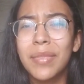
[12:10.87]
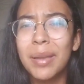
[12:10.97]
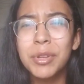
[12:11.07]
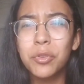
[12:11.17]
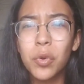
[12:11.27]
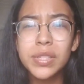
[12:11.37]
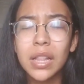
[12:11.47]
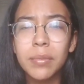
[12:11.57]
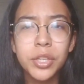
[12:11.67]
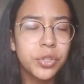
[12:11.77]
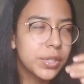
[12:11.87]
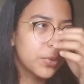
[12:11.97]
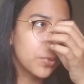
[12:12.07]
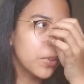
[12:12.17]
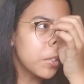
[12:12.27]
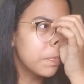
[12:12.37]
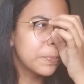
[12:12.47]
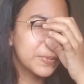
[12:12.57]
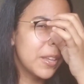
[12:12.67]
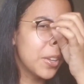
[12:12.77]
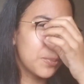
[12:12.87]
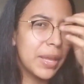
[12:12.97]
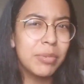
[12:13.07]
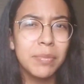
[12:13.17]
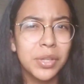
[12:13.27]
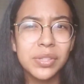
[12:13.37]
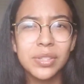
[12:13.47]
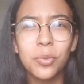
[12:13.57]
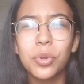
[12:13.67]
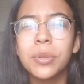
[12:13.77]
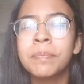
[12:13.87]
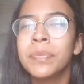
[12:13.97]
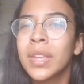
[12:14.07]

I mean, of course, elementary school or maybe middle school.